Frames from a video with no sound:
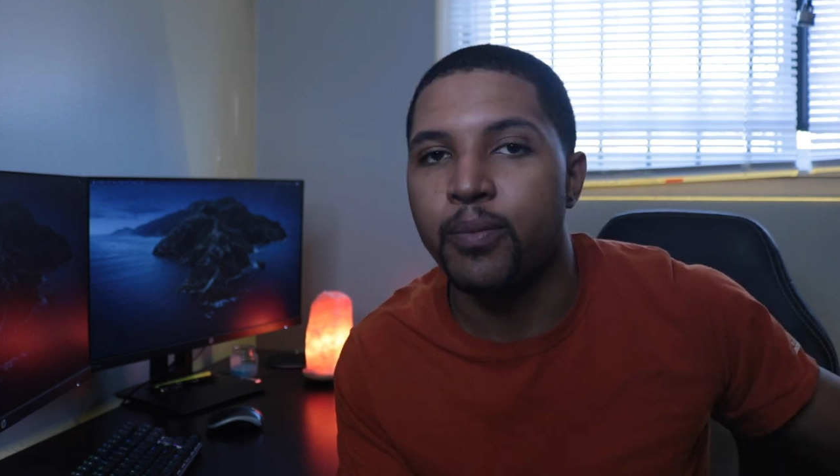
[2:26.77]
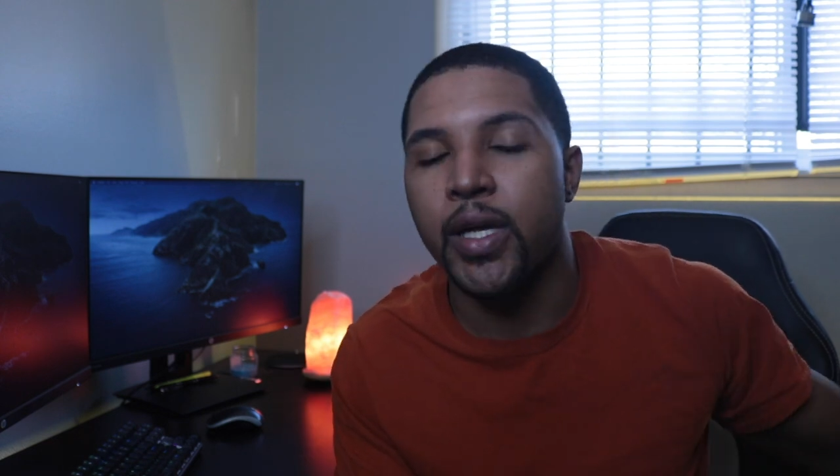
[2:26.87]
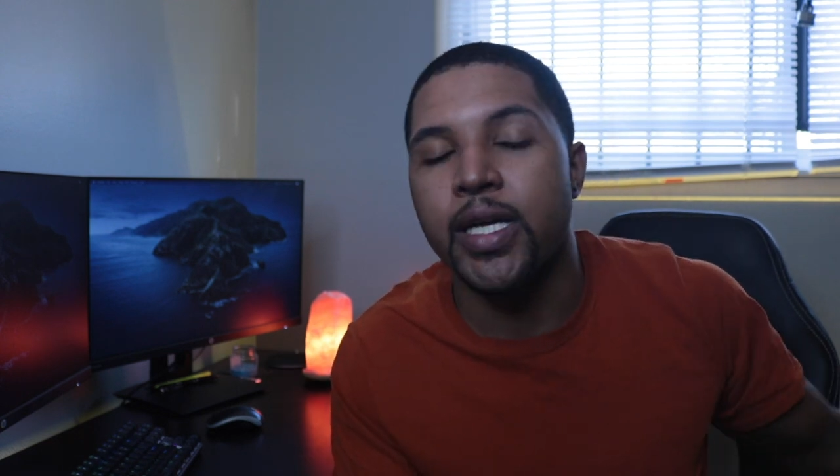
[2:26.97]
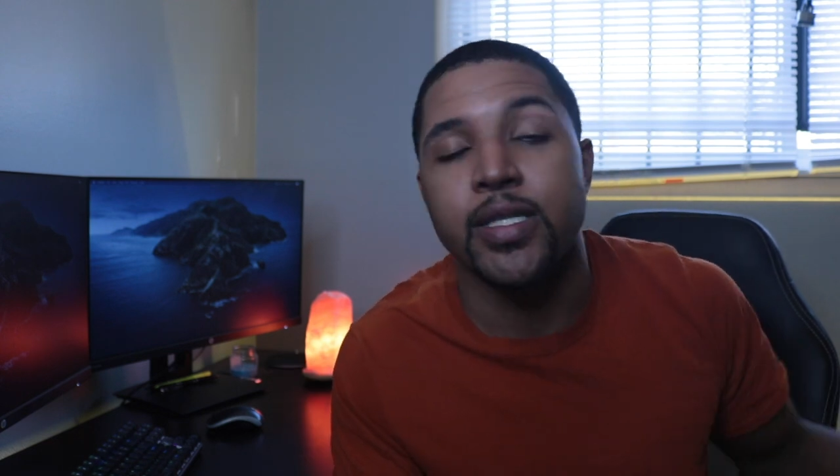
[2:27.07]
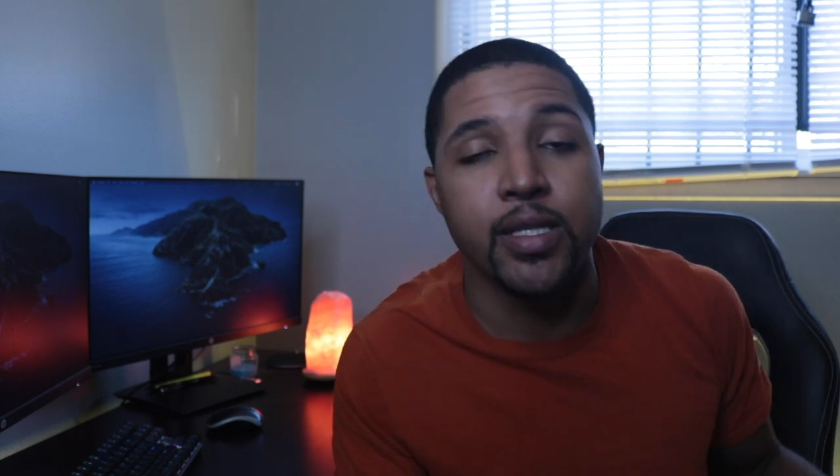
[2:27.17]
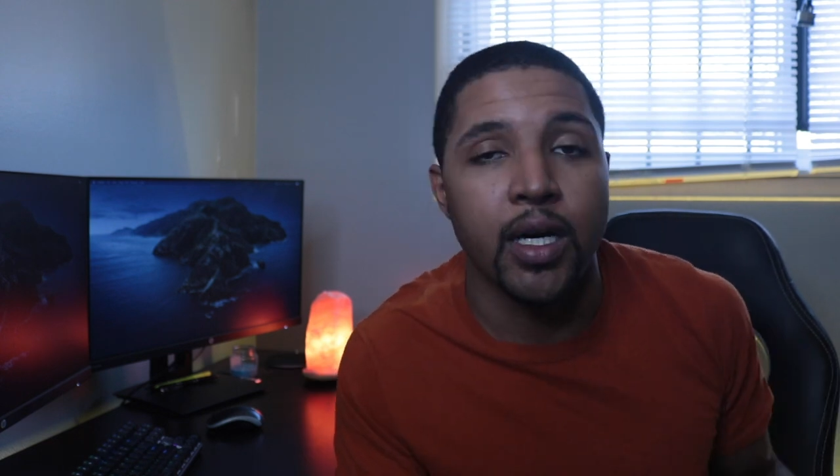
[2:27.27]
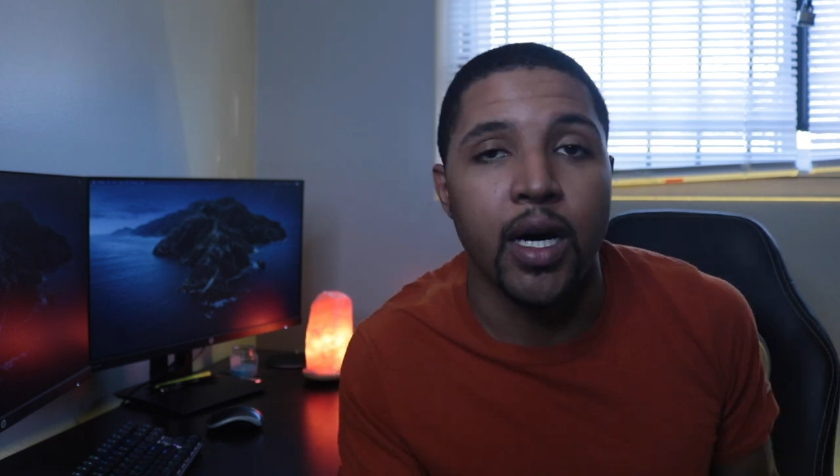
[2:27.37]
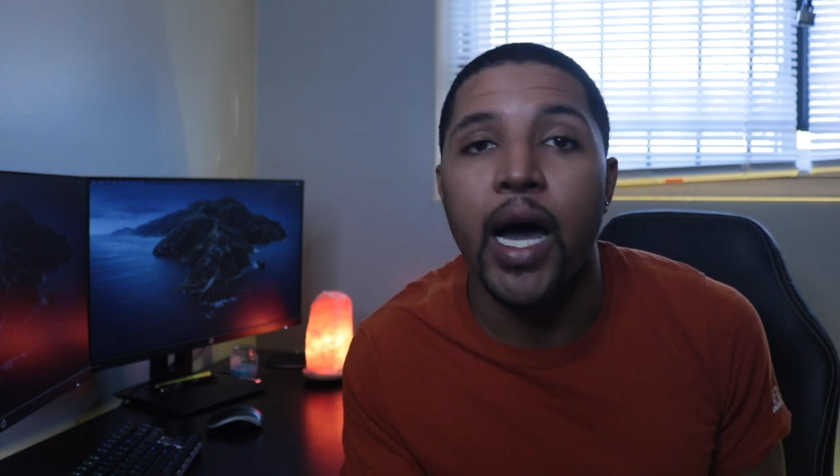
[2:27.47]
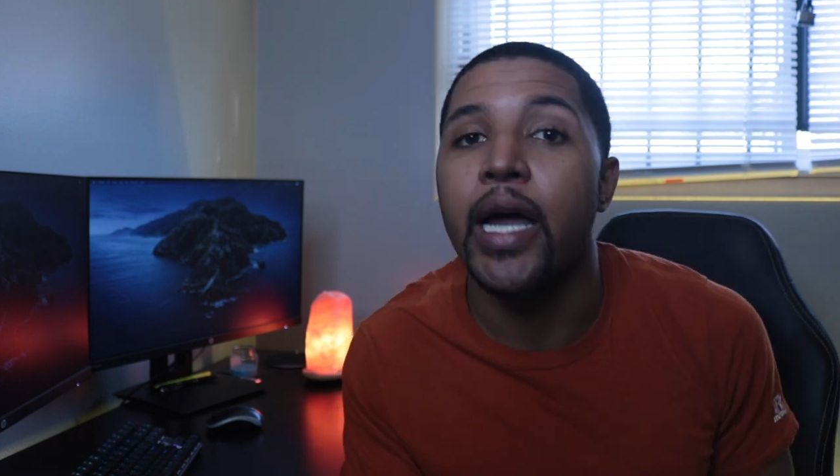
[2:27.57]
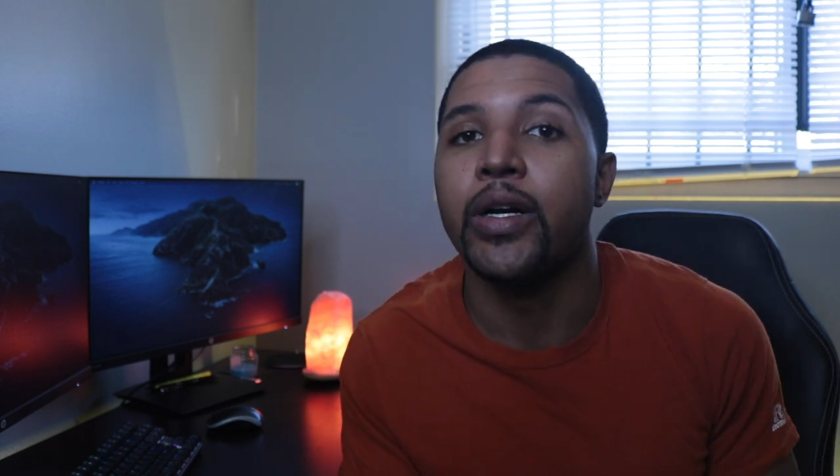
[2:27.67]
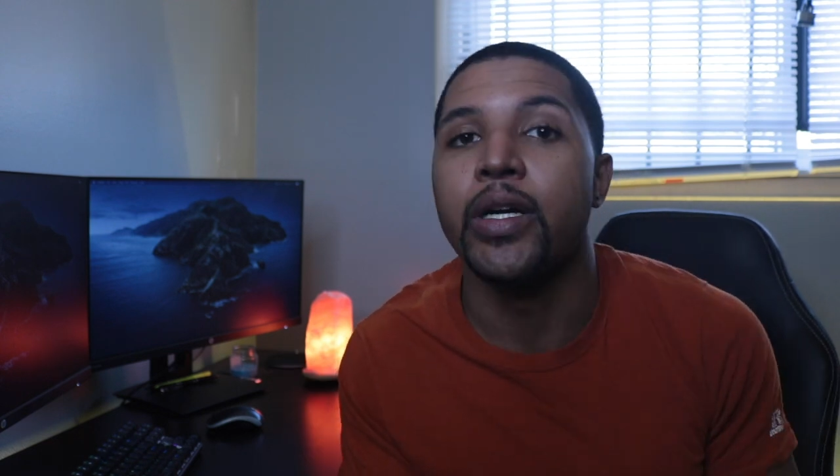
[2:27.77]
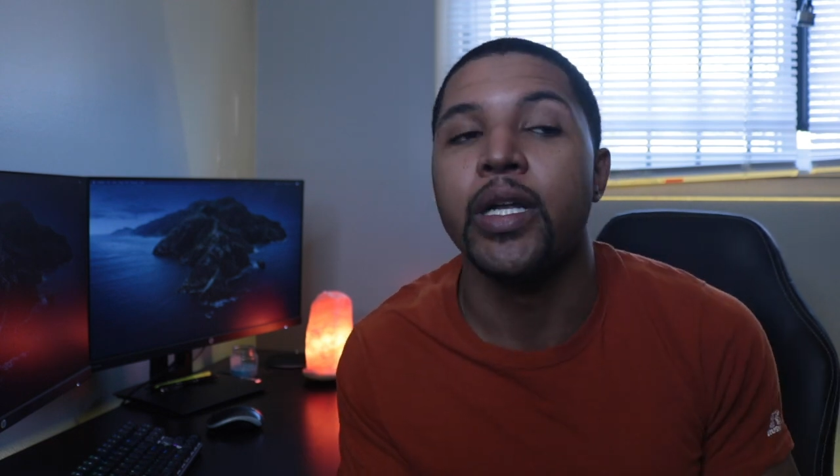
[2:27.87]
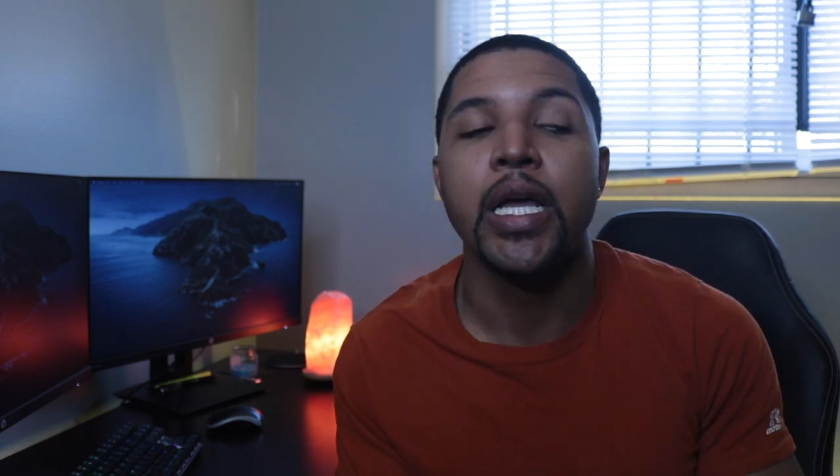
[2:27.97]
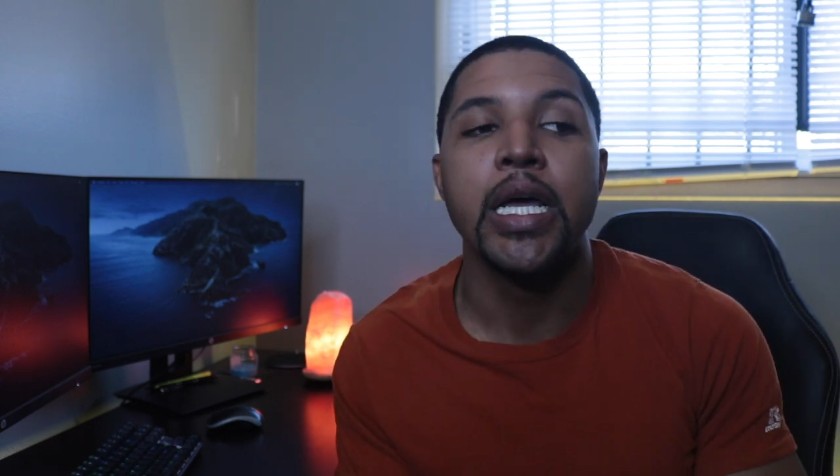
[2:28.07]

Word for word: places that are hiring.